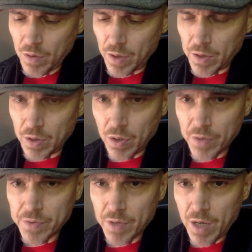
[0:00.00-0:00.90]
And it all
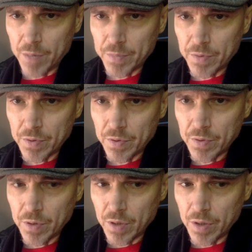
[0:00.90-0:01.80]
stopped
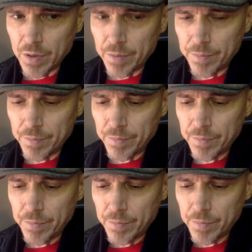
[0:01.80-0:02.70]

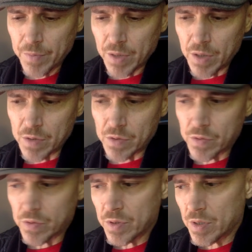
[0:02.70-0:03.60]

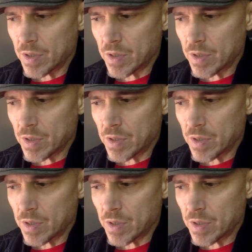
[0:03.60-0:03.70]
because,